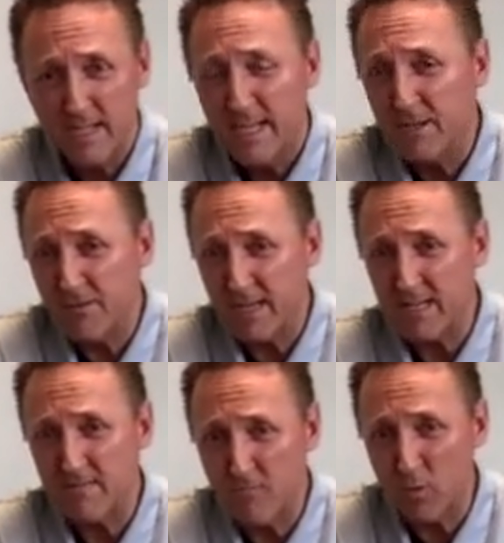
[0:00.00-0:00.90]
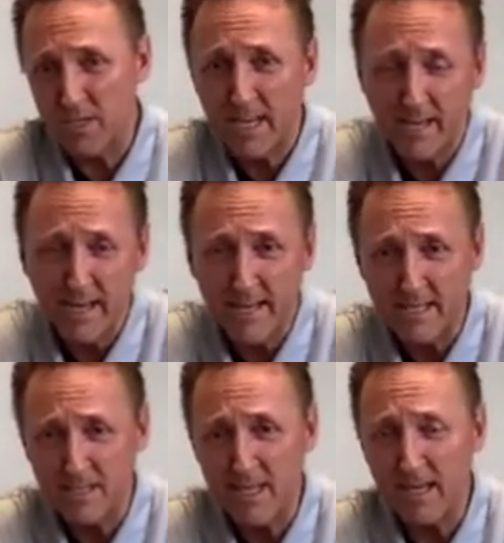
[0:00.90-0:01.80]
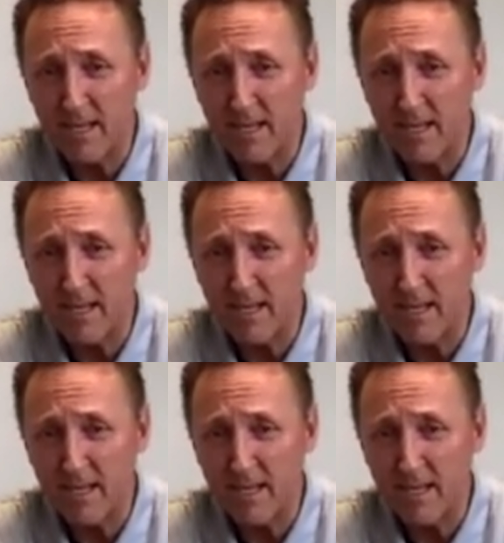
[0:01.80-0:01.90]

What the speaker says: In 2014, Canadian ski